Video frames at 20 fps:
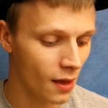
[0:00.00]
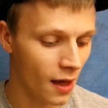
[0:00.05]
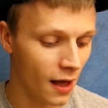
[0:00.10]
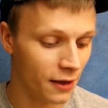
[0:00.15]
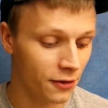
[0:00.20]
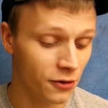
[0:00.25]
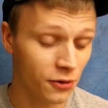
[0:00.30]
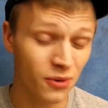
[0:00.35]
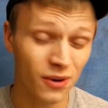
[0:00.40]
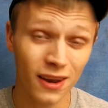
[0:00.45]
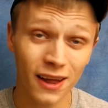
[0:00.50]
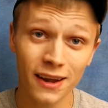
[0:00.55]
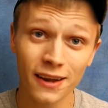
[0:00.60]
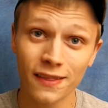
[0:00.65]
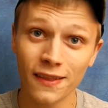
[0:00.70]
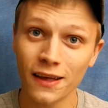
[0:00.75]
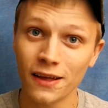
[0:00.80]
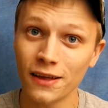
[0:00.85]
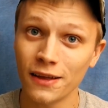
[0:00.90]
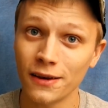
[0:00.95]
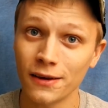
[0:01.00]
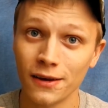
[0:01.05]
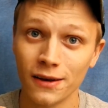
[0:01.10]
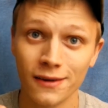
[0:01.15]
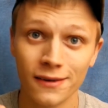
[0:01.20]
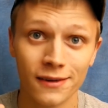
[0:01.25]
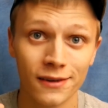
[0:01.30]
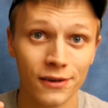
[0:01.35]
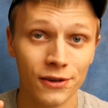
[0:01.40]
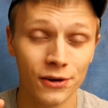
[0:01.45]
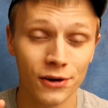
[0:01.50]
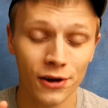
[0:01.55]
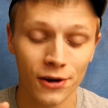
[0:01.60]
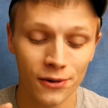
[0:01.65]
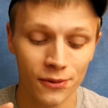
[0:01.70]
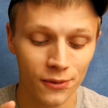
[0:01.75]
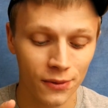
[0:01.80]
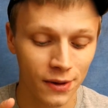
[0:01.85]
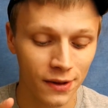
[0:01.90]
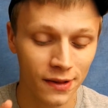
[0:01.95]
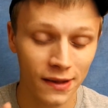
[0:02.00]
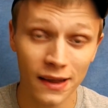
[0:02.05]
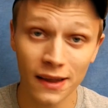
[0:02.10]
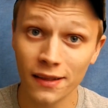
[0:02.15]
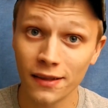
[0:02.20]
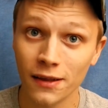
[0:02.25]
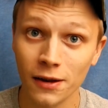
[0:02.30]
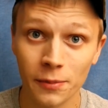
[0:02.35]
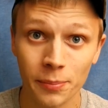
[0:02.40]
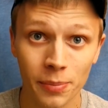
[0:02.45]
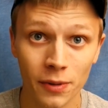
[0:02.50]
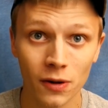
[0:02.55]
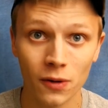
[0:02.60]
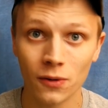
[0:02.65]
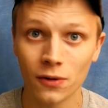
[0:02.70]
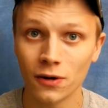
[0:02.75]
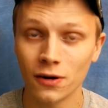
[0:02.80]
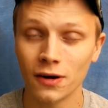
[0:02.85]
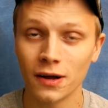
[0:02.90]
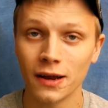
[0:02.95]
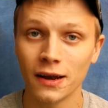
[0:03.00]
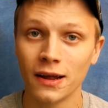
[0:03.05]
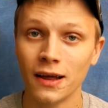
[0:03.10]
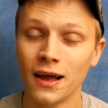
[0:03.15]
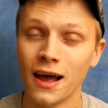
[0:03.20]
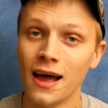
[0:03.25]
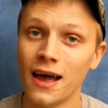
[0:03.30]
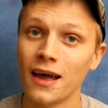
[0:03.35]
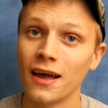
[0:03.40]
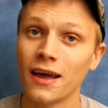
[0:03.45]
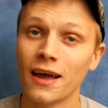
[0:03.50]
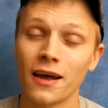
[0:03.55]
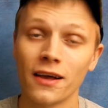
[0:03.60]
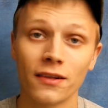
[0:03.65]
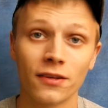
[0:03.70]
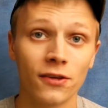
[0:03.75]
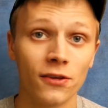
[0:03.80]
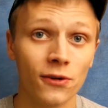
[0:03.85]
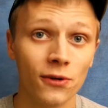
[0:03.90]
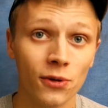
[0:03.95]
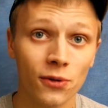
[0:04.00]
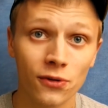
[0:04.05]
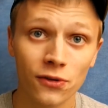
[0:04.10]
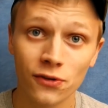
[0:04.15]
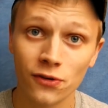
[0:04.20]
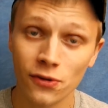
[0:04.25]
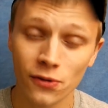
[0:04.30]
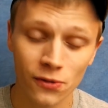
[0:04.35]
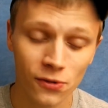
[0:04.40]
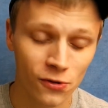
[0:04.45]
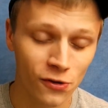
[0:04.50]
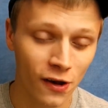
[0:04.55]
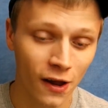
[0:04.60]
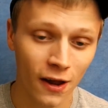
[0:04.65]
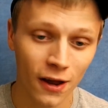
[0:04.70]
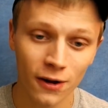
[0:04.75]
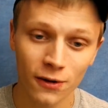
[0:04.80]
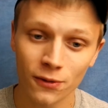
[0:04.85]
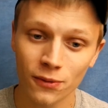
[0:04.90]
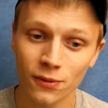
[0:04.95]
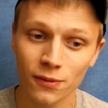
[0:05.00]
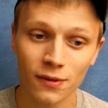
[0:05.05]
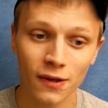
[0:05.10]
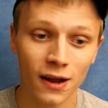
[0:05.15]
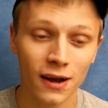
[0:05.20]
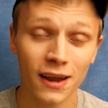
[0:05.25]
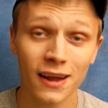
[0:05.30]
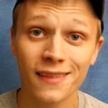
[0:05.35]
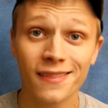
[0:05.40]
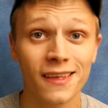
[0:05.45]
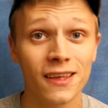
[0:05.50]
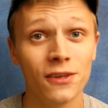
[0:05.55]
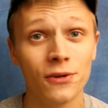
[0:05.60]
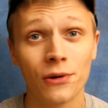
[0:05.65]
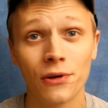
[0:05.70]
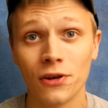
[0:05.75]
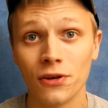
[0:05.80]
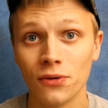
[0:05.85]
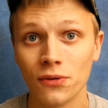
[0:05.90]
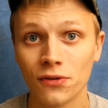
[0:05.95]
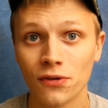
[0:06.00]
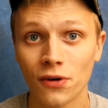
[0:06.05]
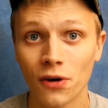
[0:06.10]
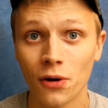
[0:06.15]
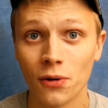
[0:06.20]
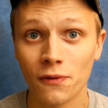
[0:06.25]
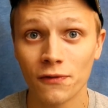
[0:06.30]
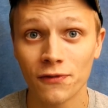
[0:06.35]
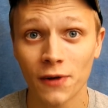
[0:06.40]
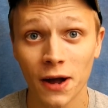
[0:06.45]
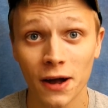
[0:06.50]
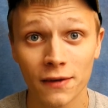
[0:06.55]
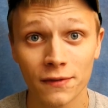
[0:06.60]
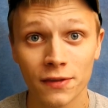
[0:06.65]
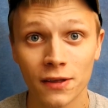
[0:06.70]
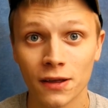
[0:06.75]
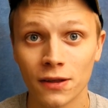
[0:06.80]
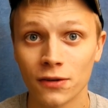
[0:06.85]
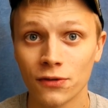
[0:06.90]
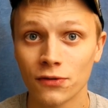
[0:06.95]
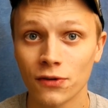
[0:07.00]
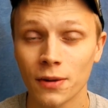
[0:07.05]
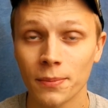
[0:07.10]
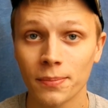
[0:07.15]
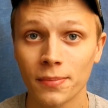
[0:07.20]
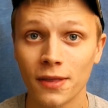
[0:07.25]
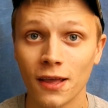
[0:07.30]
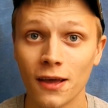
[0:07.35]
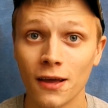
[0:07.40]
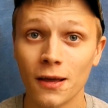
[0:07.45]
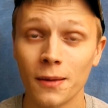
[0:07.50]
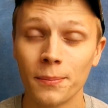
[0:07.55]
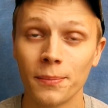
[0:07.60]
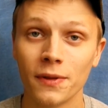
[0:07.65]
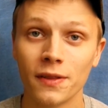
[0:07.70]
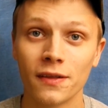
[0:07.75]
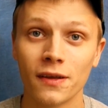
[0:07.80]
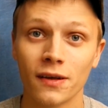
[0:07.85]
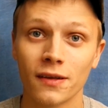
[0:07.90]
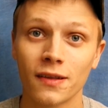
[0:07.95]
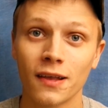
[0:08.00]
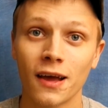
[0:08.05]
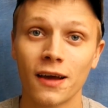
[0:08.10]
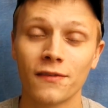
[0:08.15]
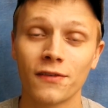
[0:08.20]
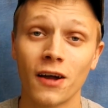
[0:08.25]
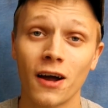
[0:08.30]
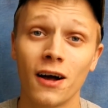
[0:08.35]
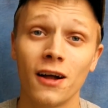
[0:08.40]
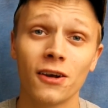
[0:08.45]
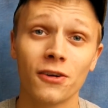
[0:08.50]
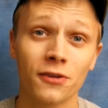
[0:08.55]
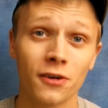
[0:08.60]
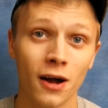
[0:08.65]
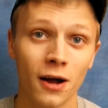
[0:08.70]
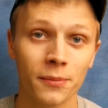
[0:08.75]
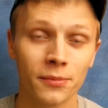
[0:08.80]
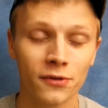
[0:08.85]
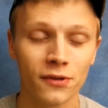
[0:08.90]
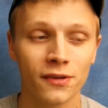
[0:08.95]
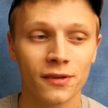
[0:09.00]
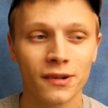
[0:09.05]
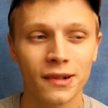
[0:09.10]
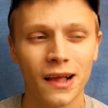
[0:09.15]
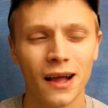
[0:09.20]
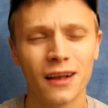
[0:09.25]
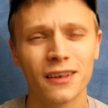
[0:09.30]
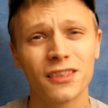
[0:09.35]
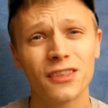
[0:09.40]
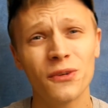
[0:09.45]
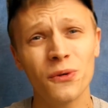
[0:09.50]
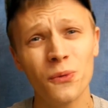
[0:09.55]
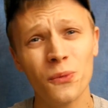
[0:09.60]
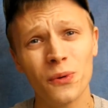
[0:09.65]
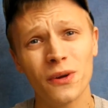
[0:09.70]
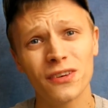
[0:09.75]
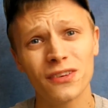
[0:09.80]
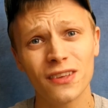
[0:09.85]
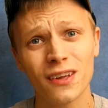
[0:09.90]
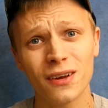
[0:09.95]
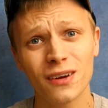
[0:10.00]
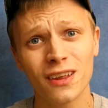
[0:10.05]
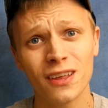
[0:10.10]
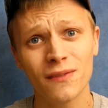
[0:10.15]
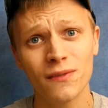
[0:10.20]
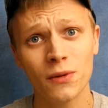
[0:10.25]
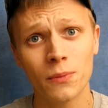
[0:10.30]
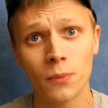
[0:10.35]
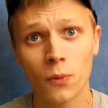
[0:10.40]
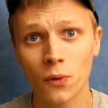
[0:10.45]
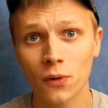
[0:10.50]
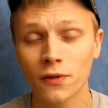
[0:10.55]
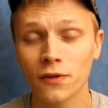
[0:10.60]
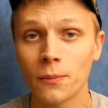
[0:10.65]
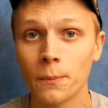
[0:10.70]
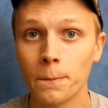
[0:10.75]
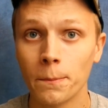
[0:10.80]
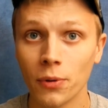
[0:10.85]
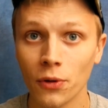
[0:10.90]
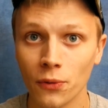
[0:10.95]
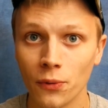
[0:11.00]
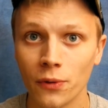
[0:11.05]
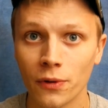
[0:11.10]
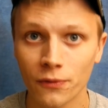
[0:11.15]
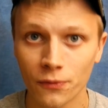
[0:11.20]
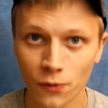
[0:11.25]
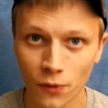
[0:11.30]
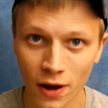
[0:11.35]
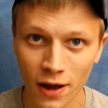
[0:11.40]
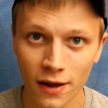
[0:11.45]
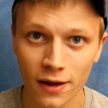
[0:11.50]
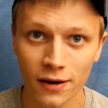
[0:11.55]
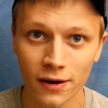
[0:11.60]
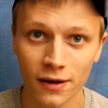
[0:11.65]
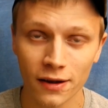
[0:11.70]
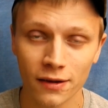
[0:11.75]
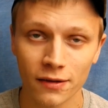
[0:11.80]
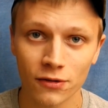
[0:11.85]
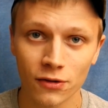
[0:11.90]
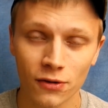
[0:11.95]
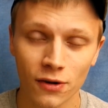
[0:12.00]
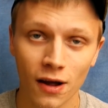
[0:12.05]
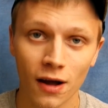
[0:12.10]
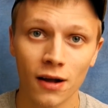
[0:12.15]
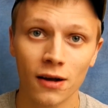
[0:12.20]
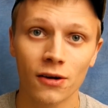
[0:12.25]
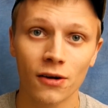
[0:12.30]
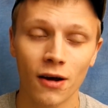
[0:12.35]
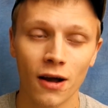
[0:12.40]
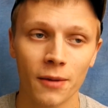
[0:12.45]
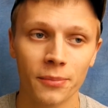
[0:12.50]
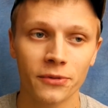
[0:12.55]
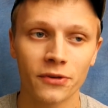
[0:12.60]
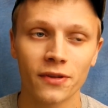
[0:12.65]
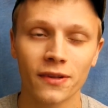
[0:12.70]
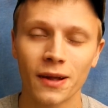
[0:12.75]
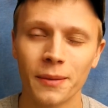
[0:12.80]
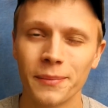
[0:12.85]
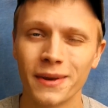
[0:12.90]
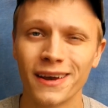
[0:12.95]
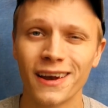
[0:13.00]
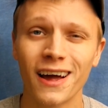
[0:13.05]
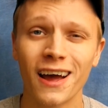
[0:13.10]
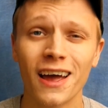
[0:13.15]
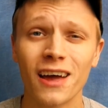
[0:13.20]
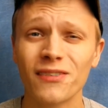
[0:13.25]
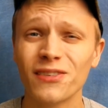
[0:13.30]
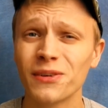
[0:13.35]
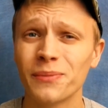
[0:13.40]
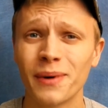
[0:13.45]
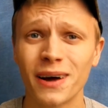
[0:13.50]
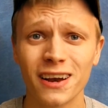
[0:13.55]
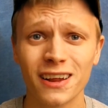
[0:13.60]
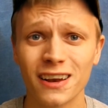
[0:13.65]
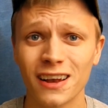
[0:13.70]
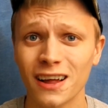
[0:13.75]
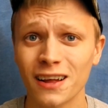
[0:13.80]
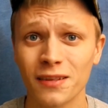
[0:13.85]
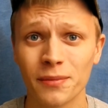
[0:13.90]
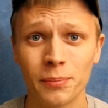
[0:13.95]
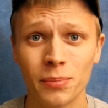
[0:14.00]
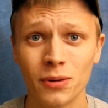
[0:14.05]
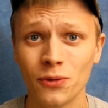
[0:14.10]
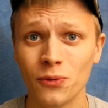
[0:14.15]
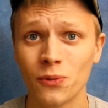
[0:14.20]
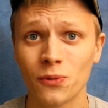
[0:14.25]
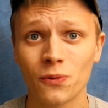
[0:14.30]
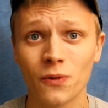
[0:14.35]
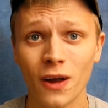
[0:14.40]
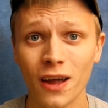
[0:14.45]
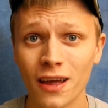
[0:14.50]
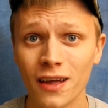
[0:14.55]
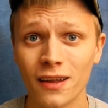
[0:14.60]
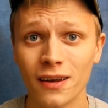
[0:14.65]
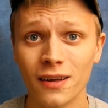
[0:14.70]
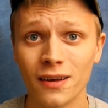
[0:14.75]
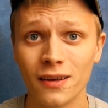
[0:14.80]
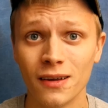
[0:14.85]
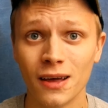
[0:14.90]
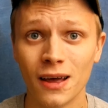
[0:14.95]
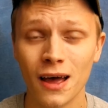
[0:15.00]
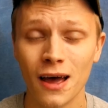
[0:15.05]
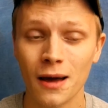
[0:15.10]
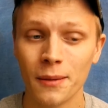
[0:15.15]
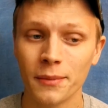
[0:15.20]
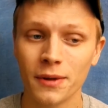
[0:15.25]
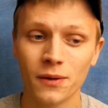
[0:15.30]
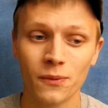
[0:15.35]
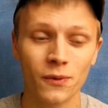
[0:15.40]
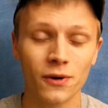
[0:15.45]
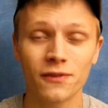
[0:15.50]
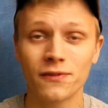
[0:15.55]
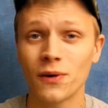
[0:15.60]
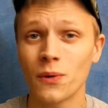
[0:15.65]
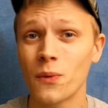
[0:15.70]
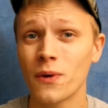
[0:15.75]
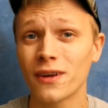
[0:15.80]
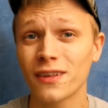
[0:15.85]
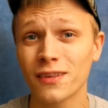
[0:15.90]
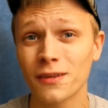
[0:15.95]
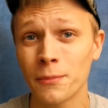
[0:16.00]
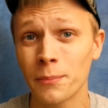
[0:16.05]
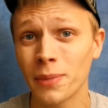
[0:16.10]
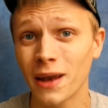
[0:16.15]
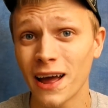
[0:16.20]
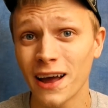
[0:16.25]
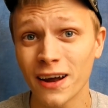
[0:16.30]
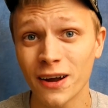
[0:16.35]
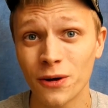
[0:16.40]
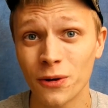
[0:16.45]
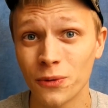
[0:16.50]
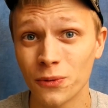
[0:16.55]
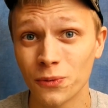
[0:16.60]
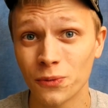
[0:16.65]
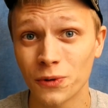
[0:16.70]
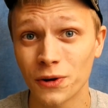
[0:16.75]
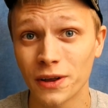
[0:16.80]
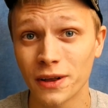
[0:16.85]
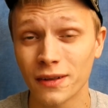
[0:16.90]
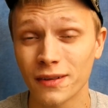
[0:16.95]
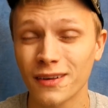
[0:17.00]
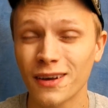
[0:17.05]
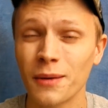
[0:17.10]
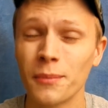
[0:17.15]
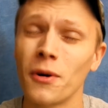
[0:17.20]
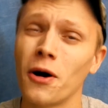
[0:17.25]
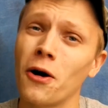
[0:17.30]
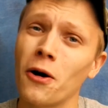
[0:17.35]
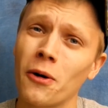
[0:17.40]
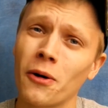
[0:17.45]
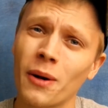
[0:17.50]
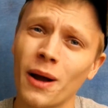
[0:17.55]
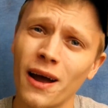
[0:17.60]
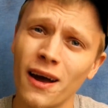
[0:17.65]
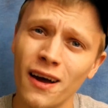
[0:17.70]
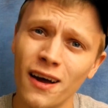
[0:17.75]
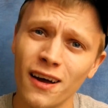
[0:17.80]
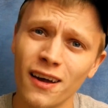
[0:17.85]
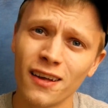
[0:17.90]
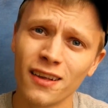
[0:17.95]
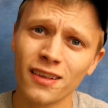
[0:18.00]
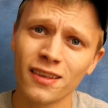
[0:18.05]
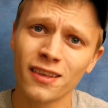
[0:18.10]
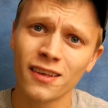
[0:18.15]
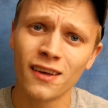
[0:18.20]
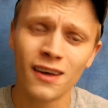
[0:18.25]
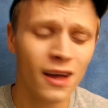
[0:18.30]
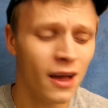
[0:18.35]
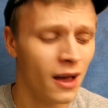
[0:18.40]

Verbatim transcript: I do like that you know, it's easy to build on, has huge juice channels. I like that you can use your own 510 drip tip. It does have color options. I do wish they would give you more than blue and red as your color options. I mean, not everybody likes blue and red. I mean, what if I wanted some black O-rings? Come on, guys.